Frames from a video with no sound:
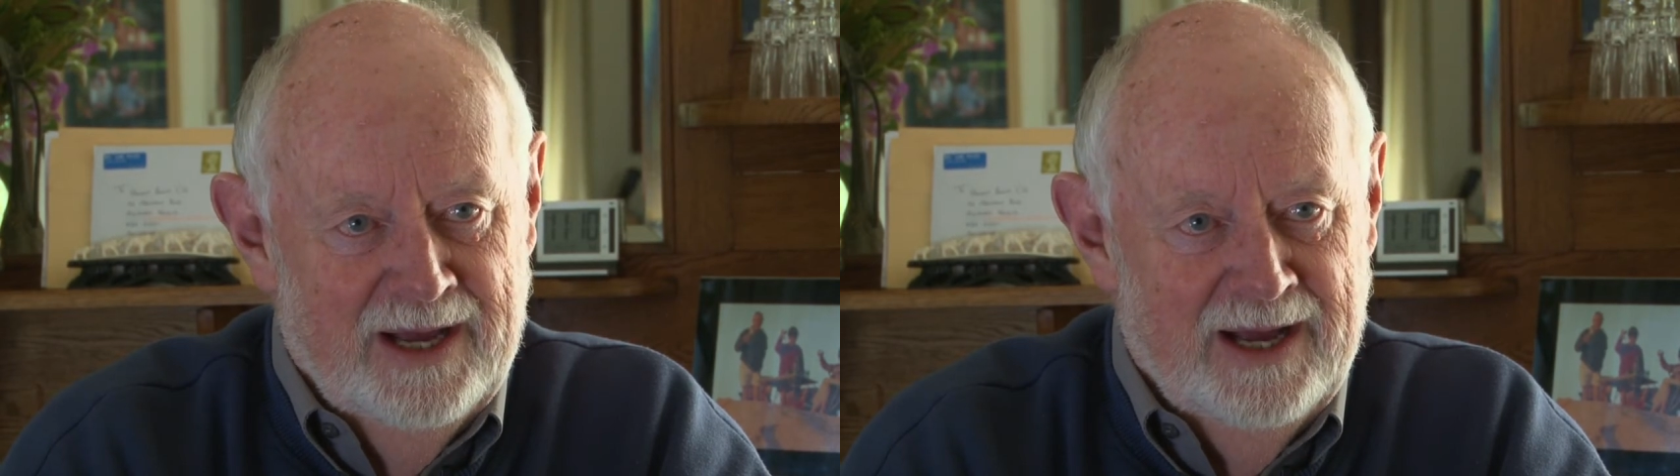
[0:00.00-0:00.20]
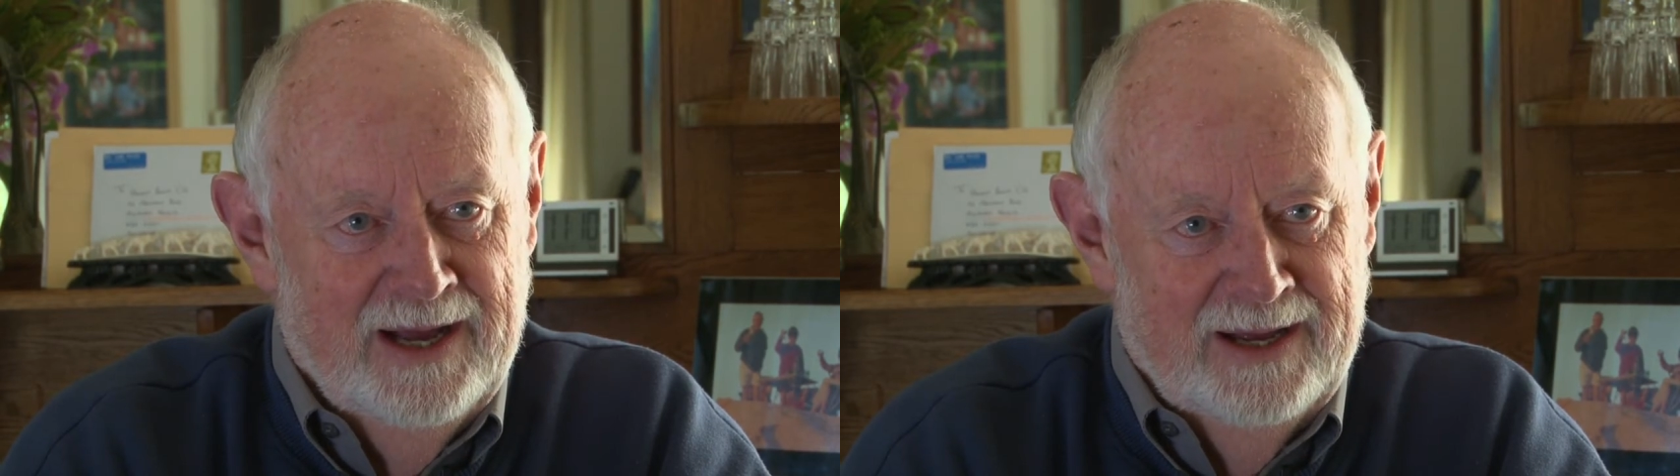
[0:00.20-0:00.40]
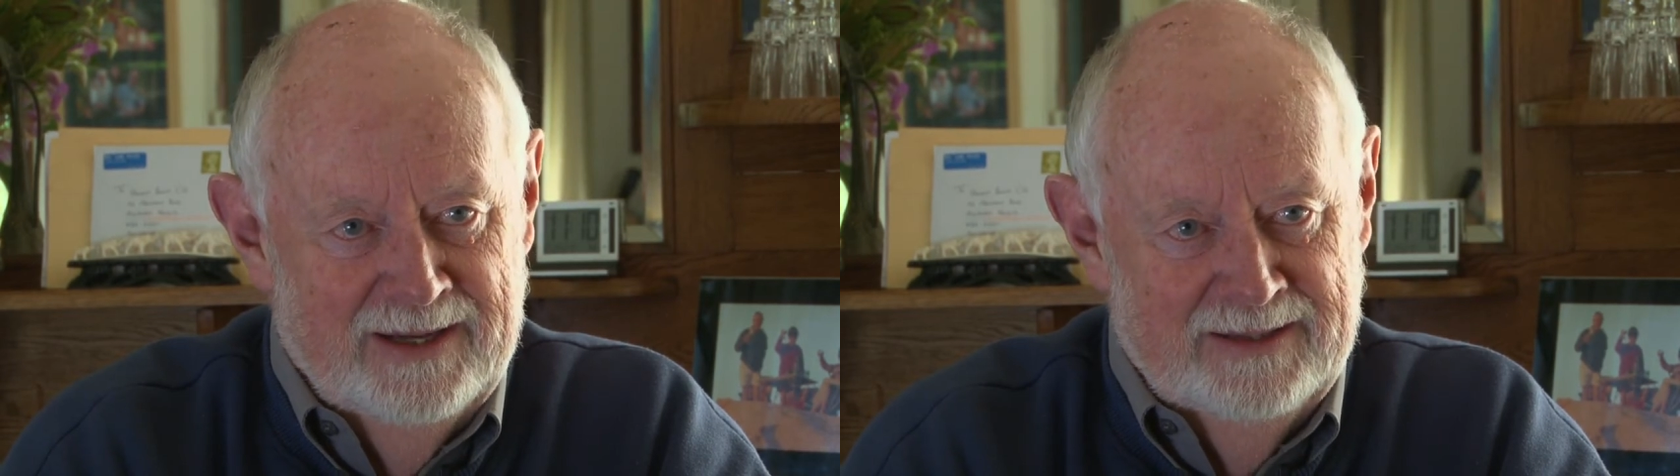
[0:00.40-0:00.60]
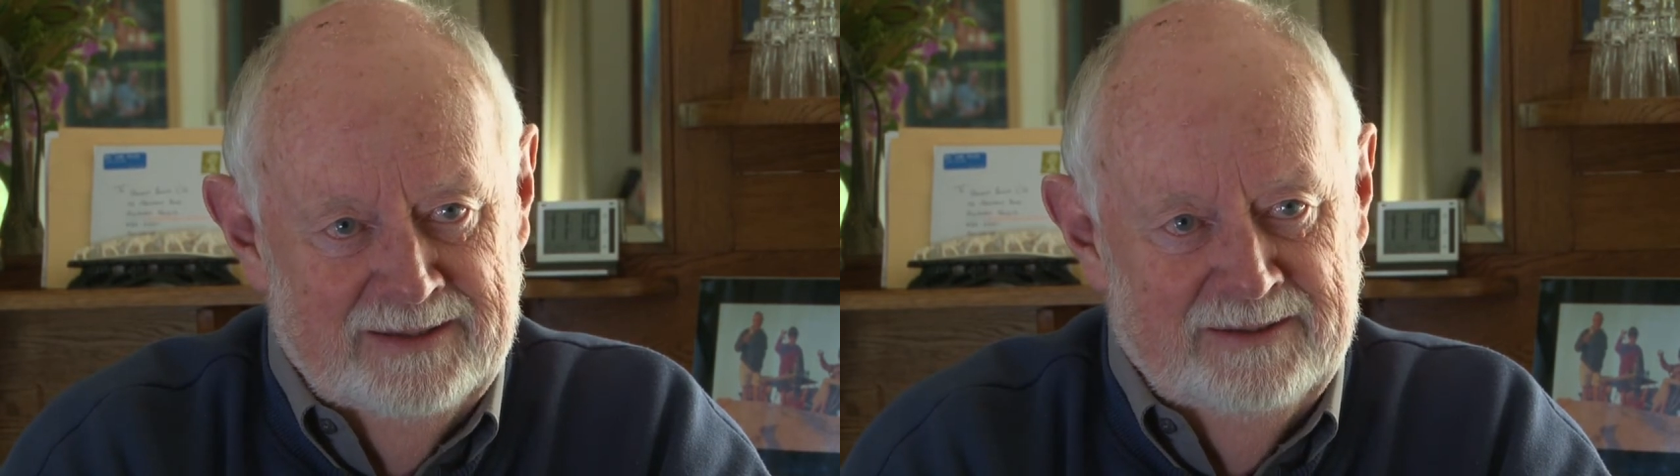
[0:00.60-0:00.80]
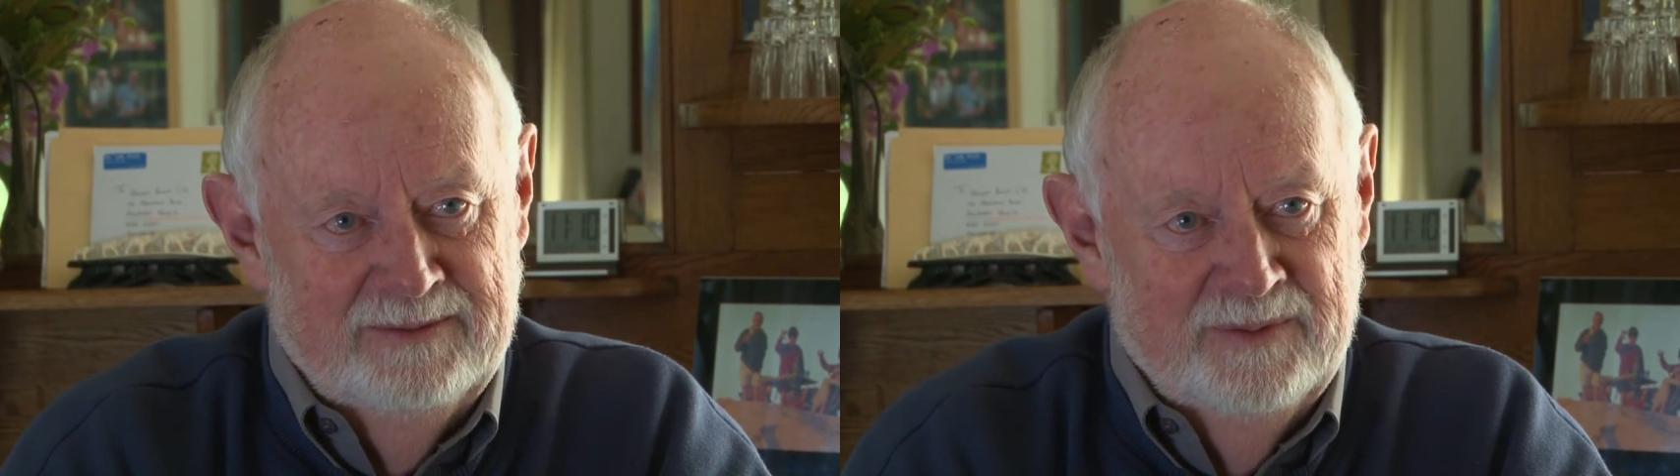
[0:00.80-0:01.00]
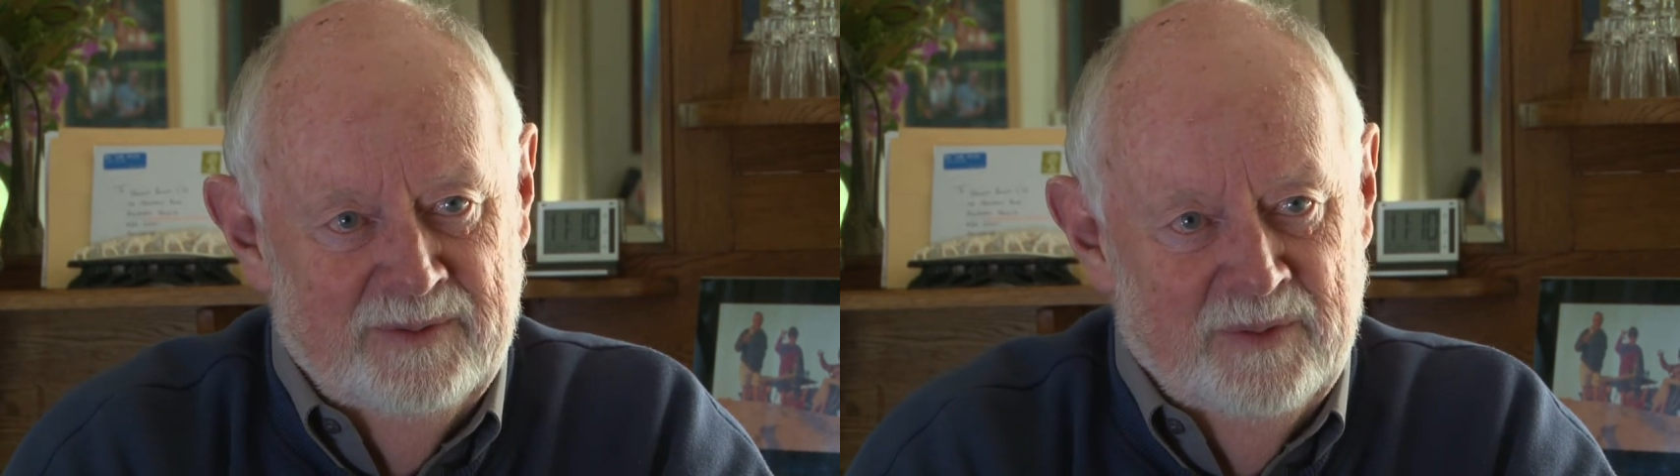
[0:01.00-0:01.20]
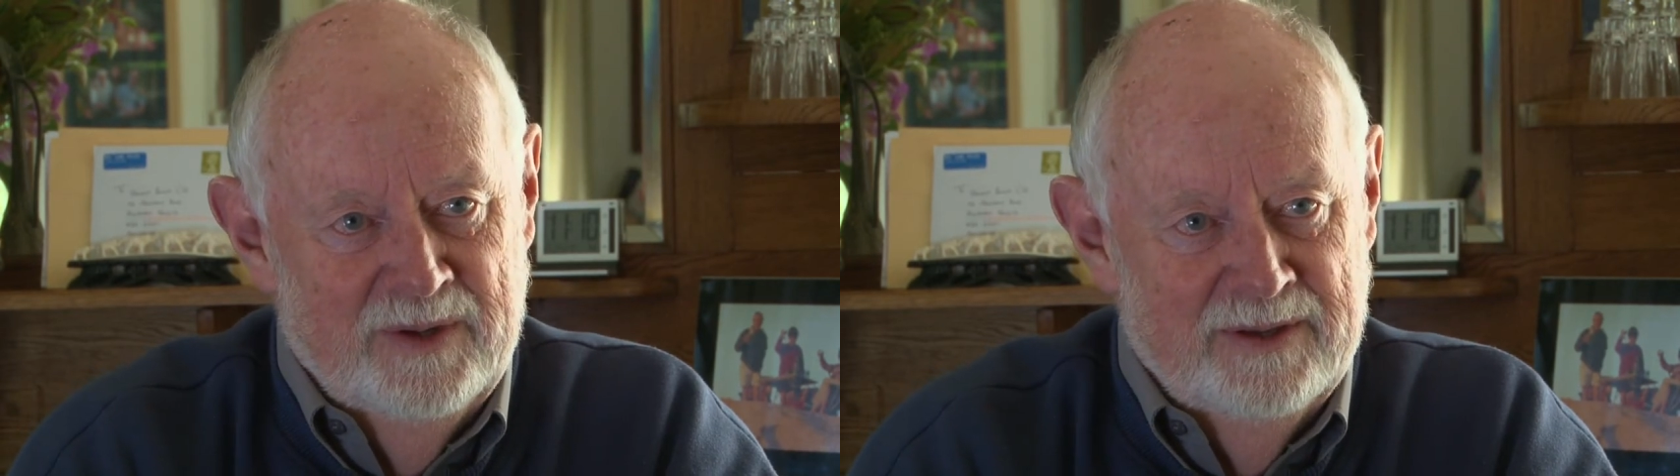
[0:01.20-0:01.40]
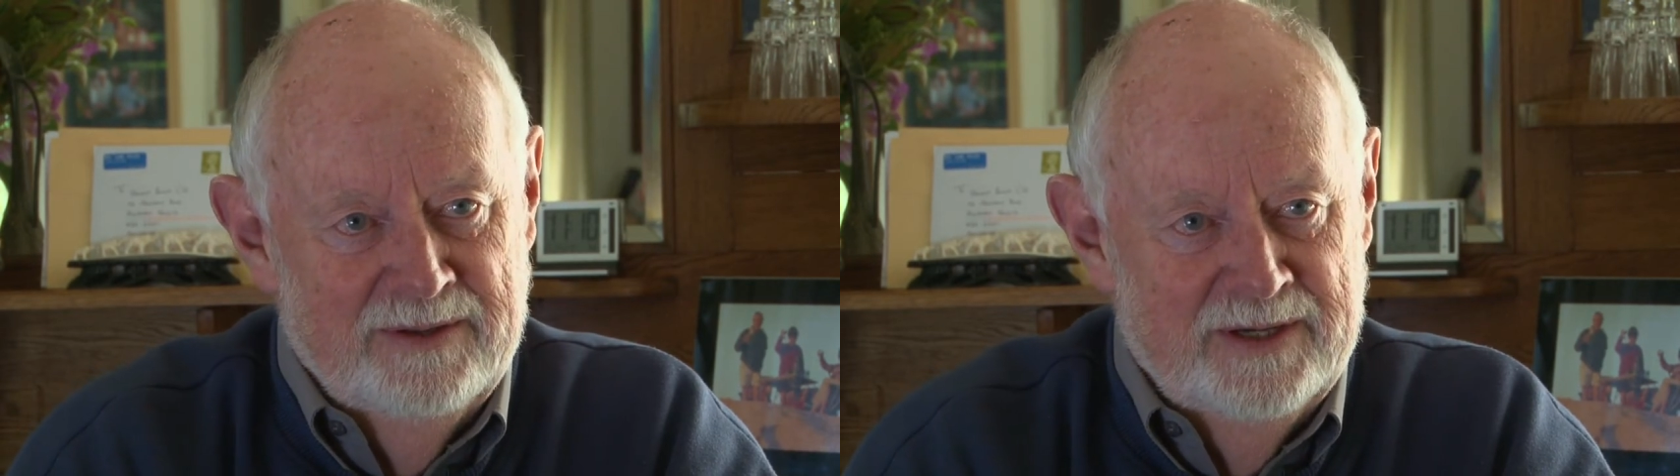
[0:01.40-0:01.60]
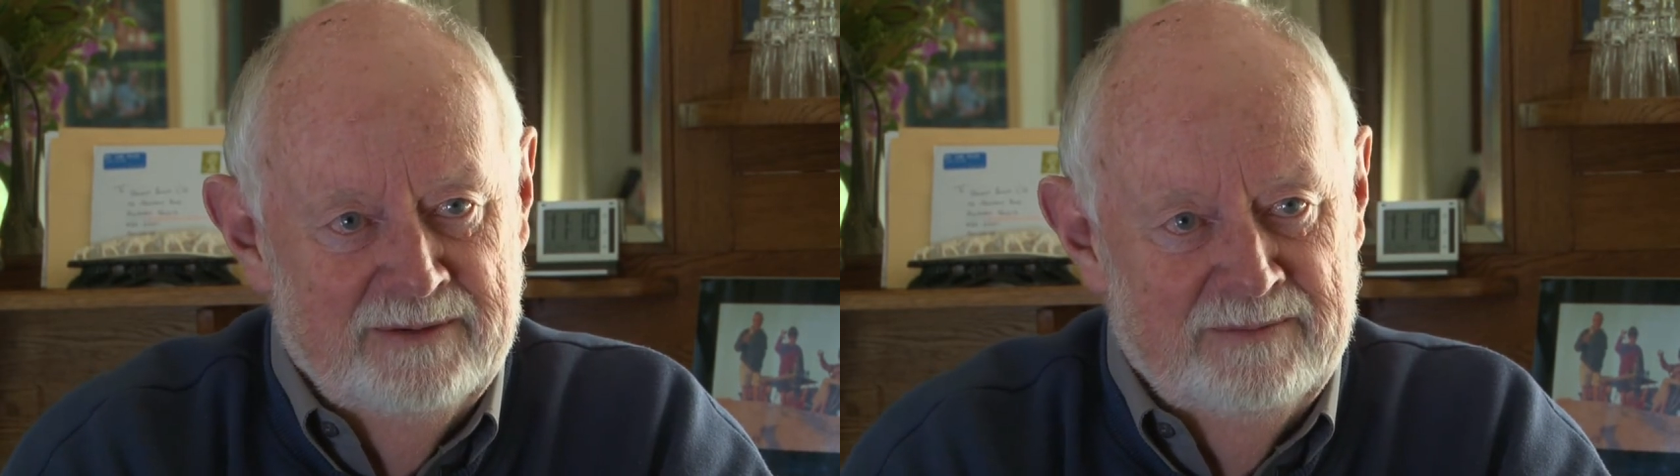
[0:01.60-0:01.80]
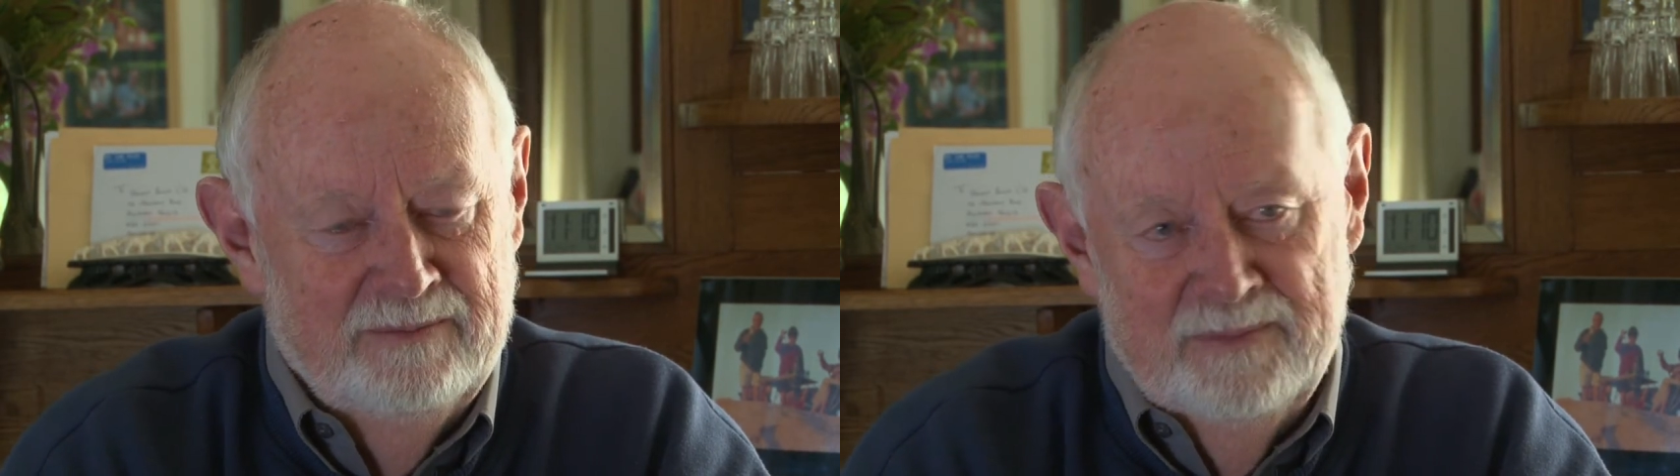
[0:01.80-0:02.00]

are, whether they're